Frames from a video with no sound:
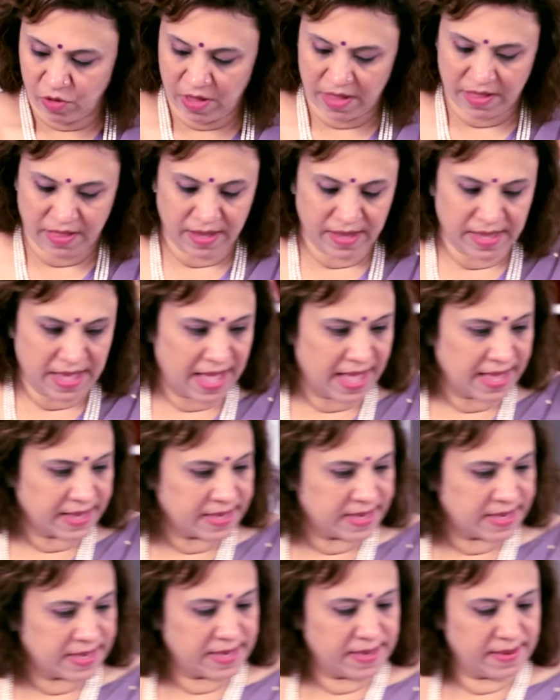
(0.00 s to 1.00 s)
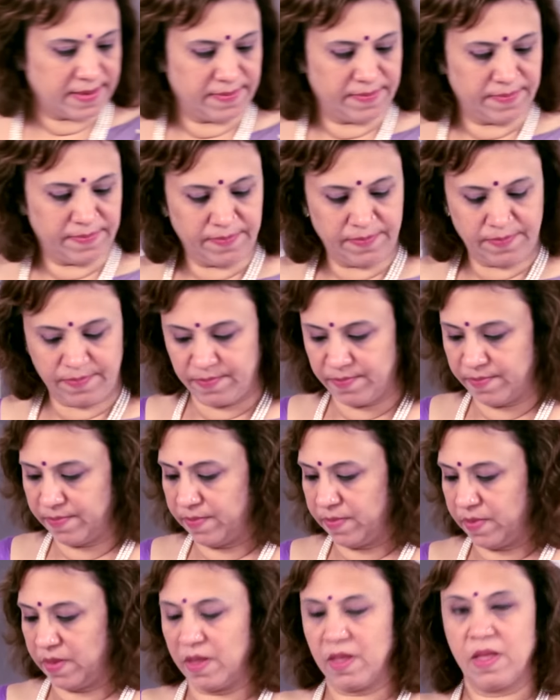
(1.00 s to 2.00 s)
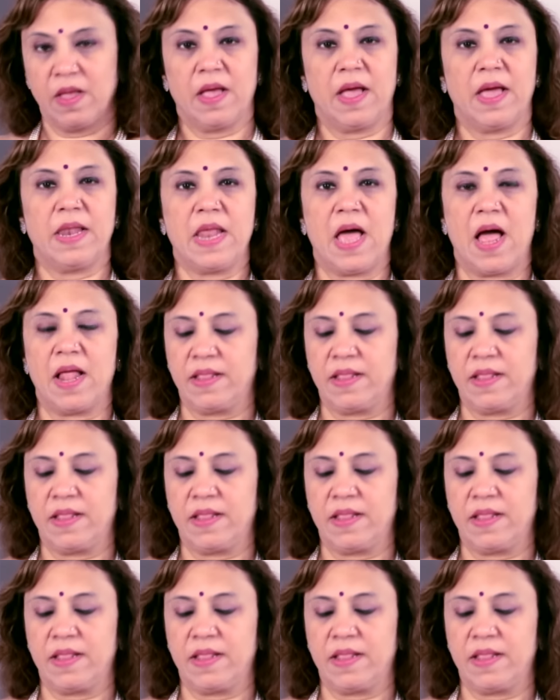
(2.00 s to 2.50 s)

Shut the gas and